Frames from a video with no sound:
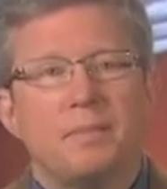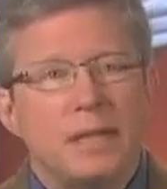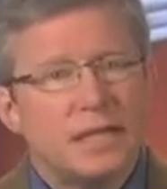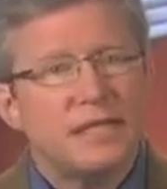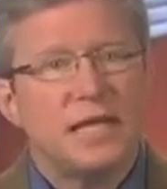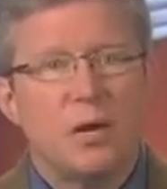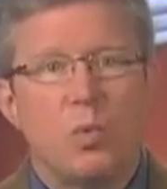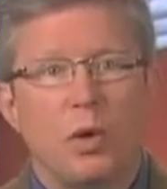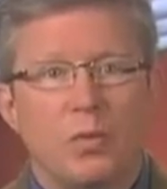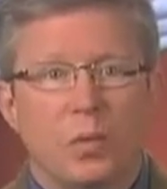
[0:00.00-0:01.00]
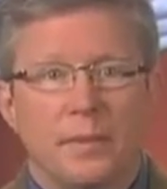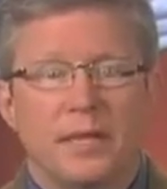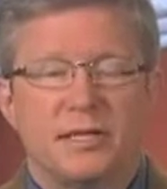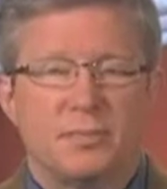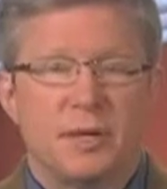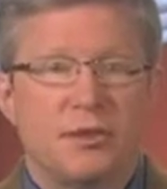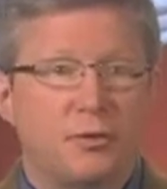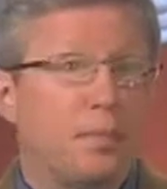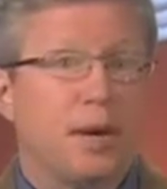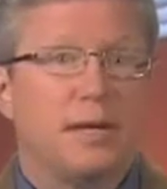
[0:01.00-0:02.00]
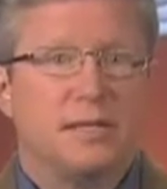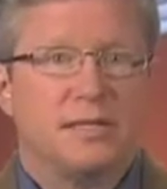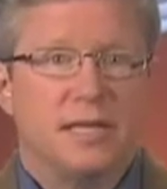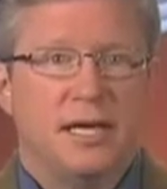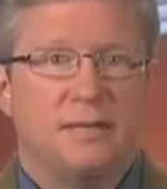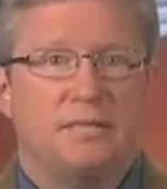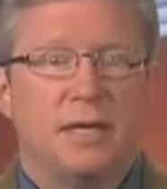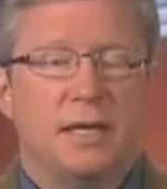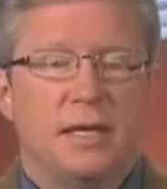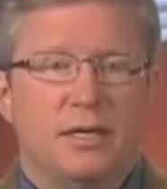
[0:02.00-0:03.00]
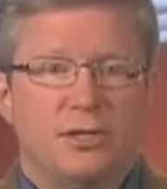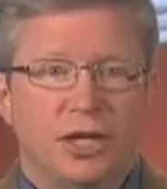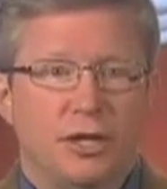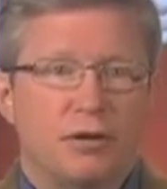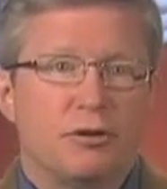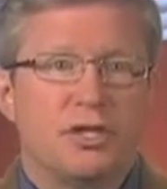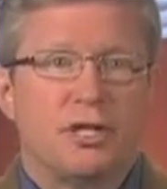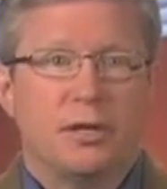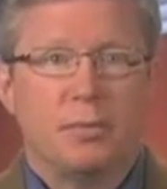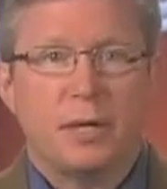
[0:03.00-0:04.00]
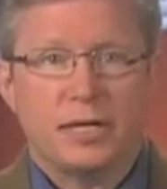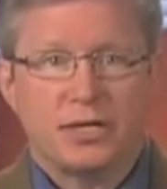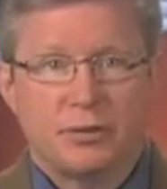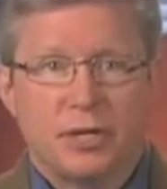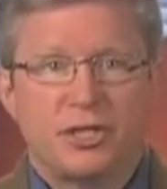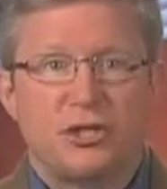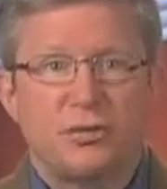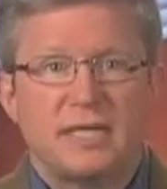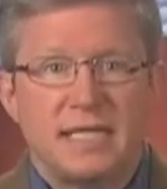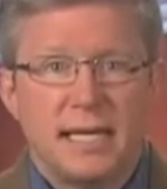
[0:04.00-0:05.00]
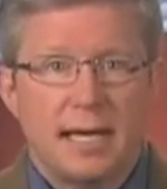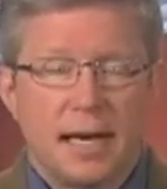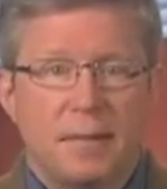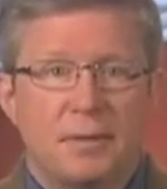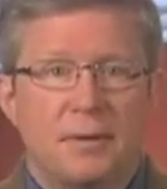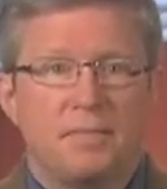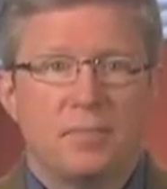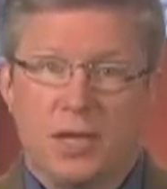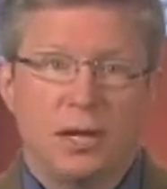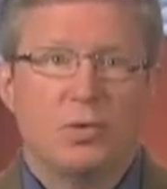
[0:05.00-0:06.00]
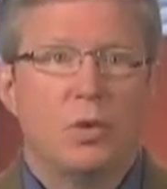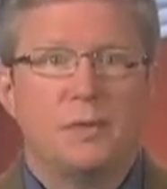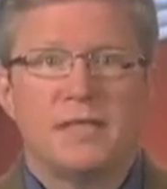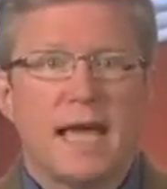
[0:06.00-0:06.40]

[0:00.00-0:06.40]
But let's say one woman has been through pregnancy, and she nursed and her breast stretched to a C cup. The other woman's